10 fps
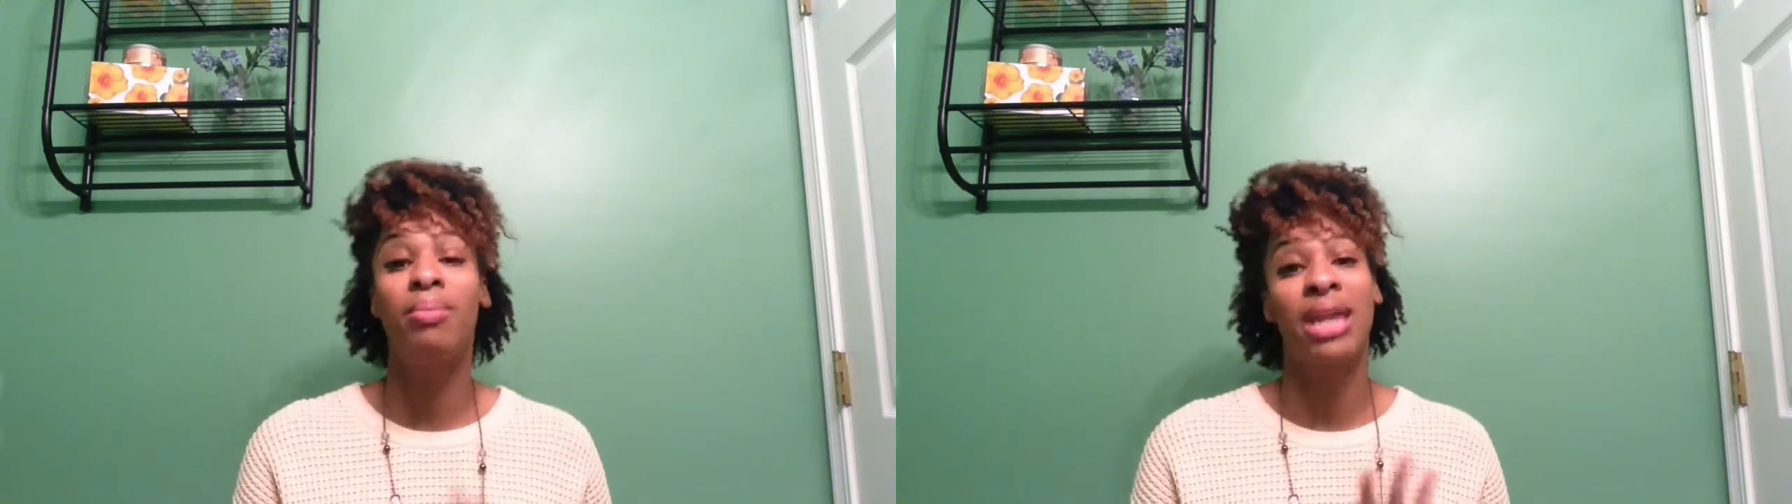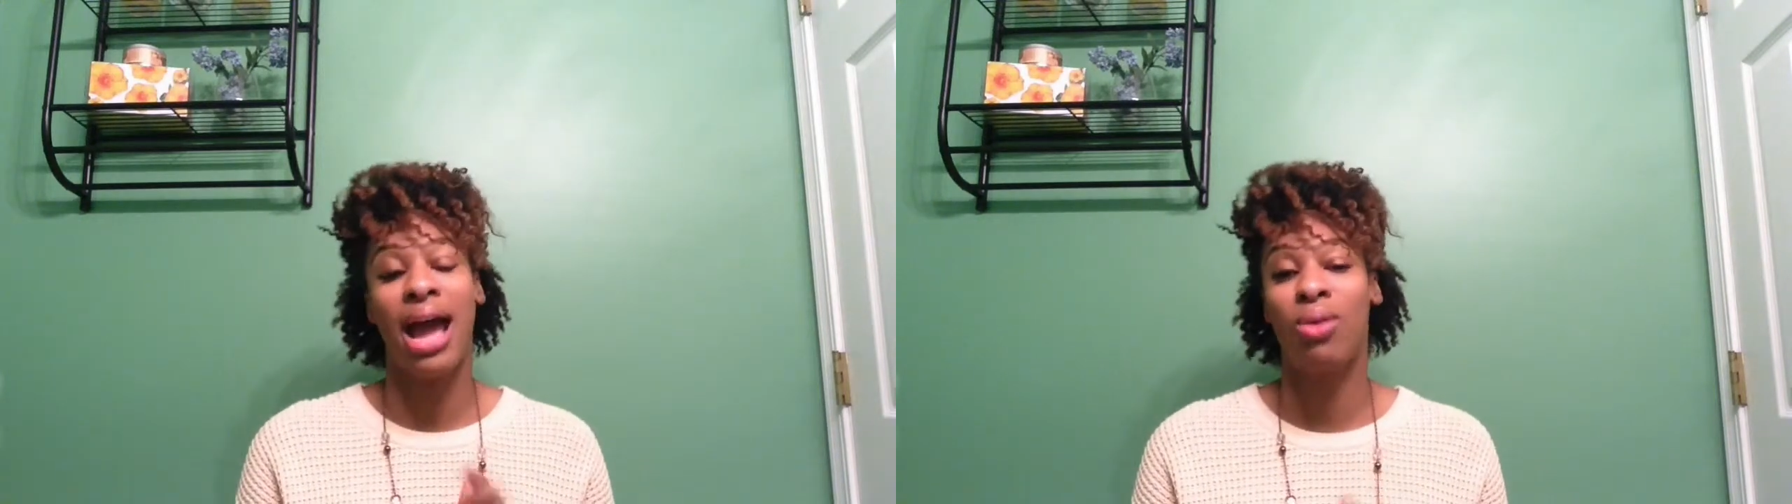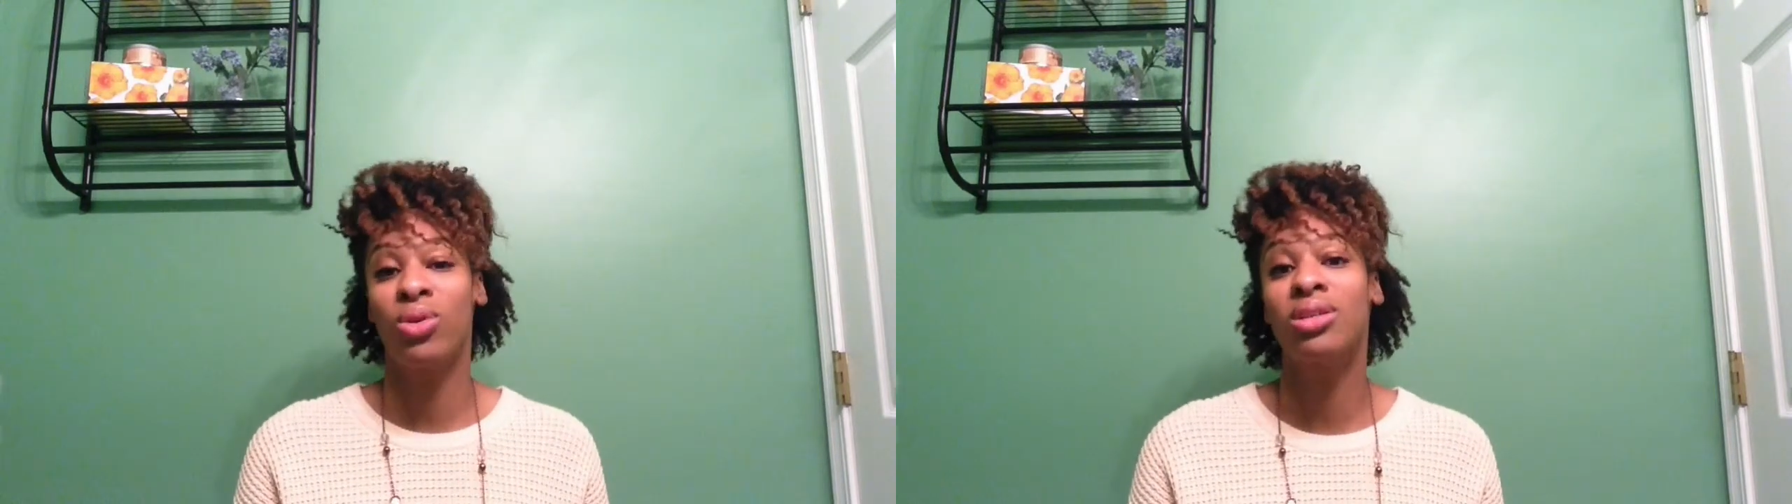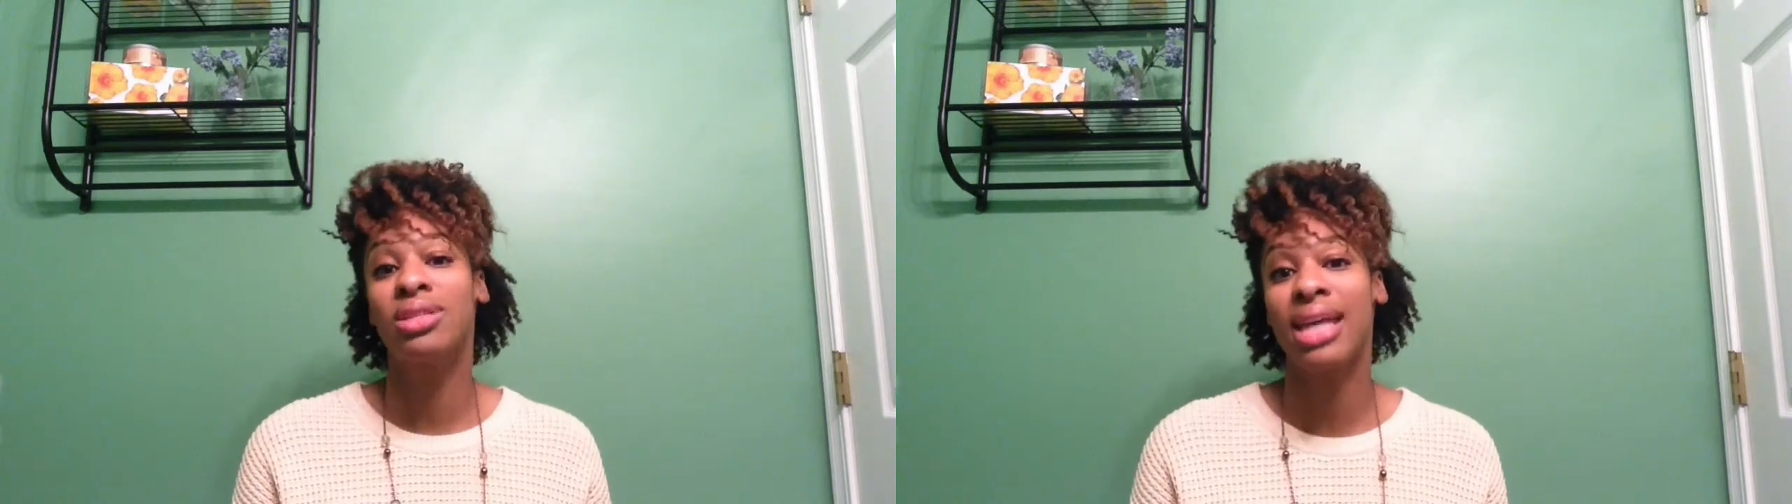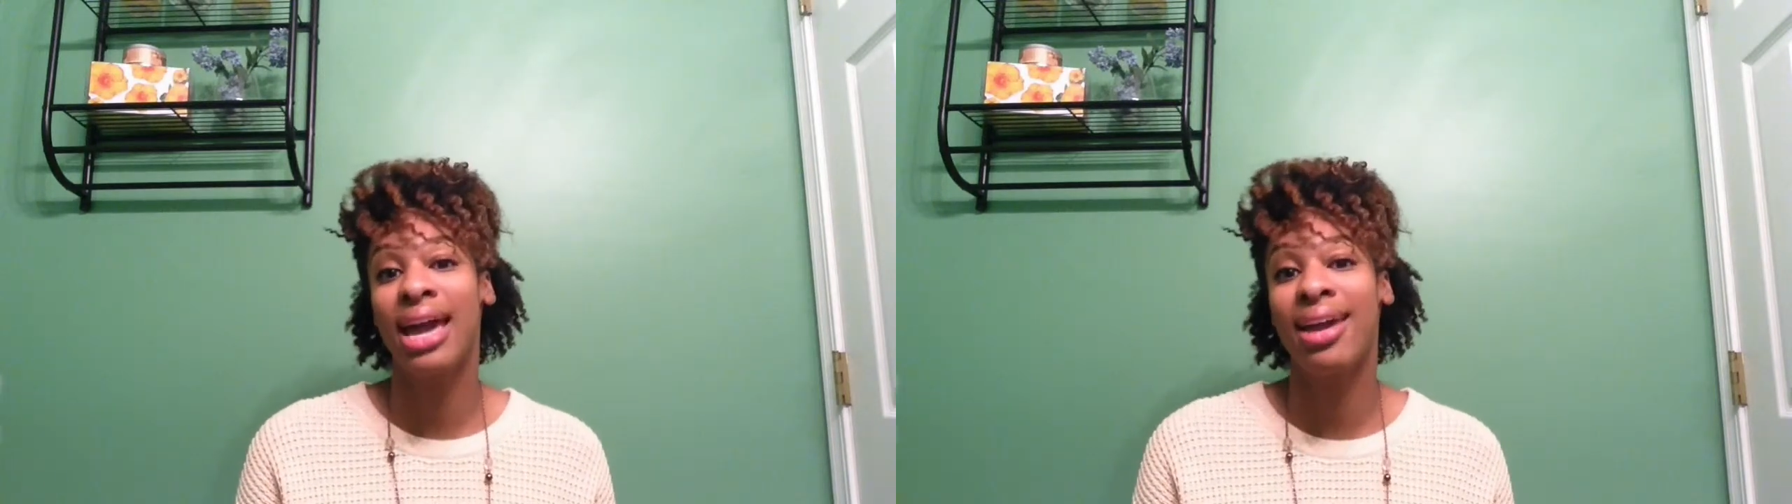but I will
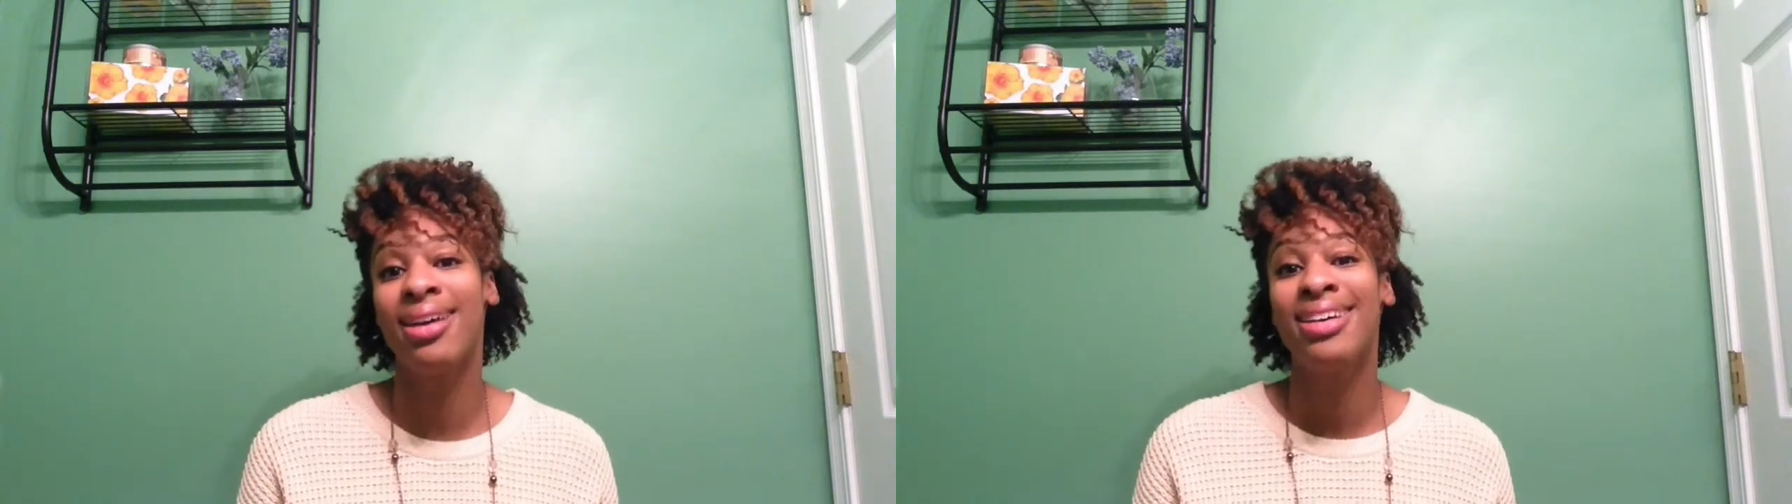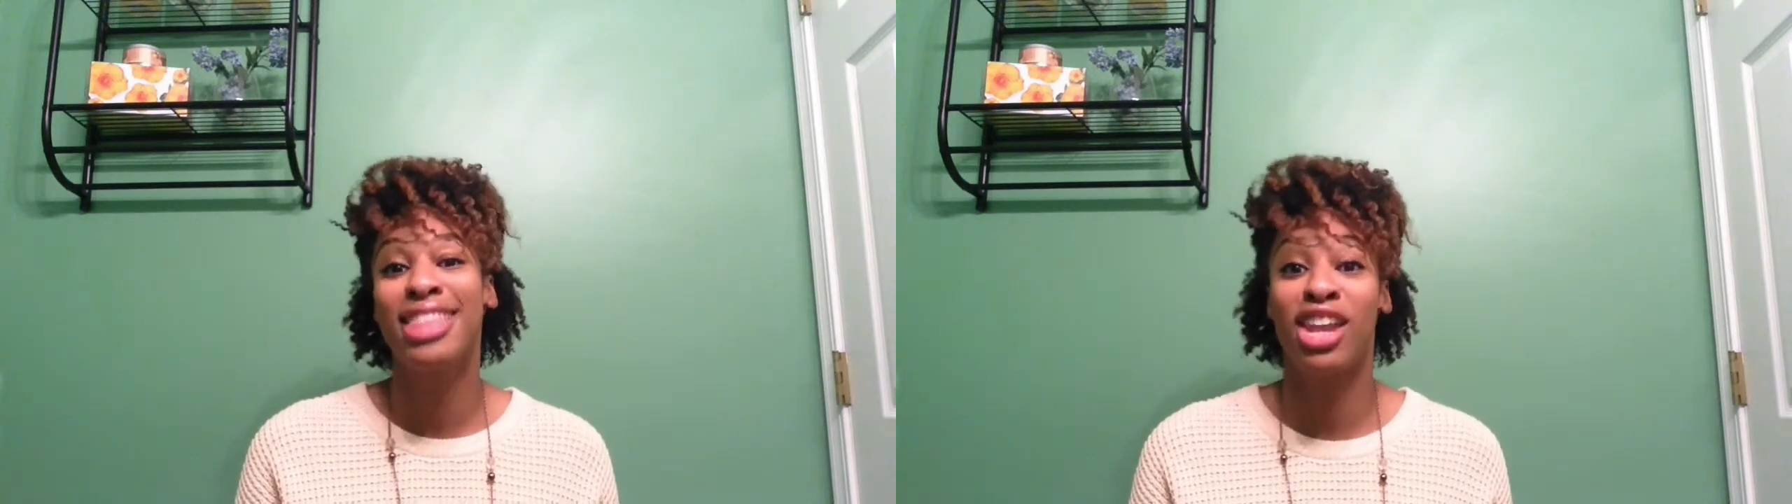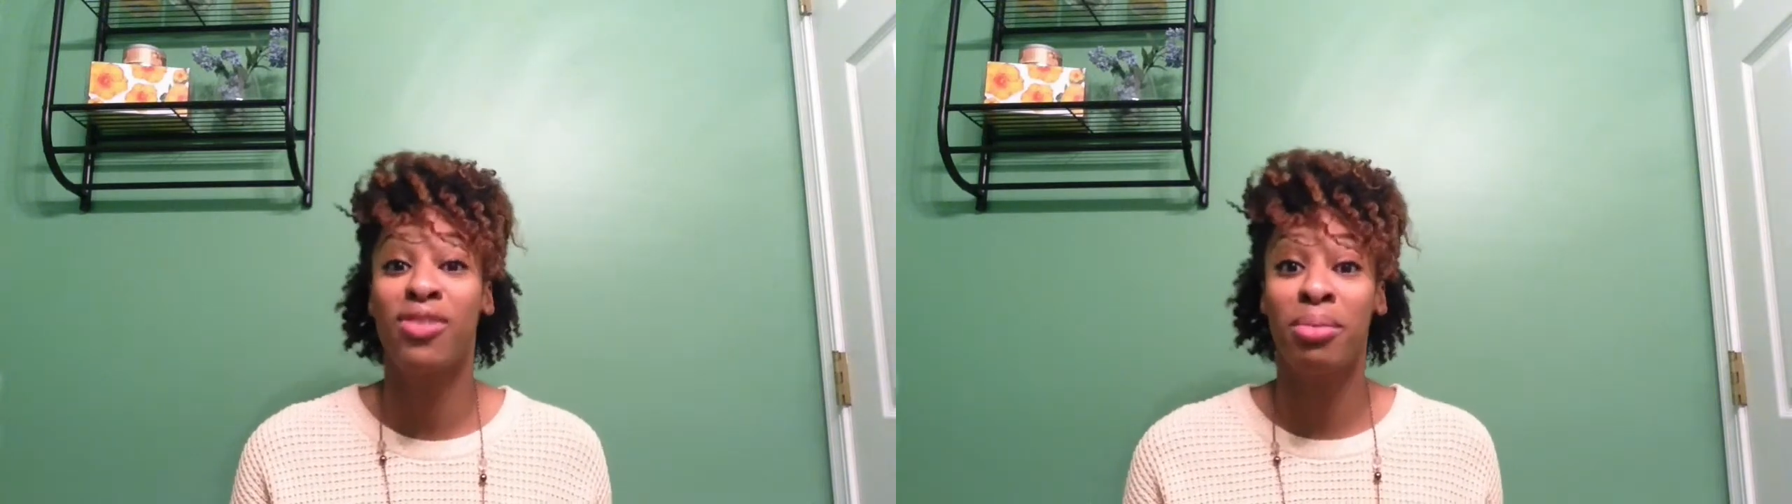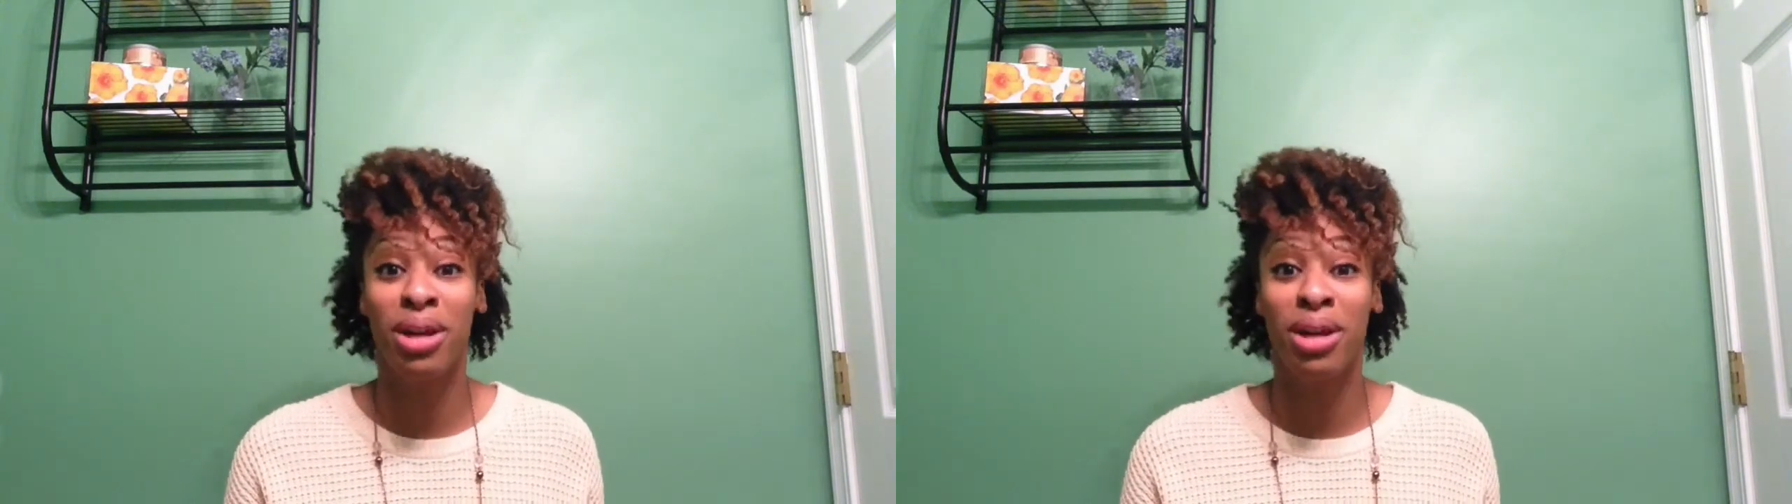say that if I'm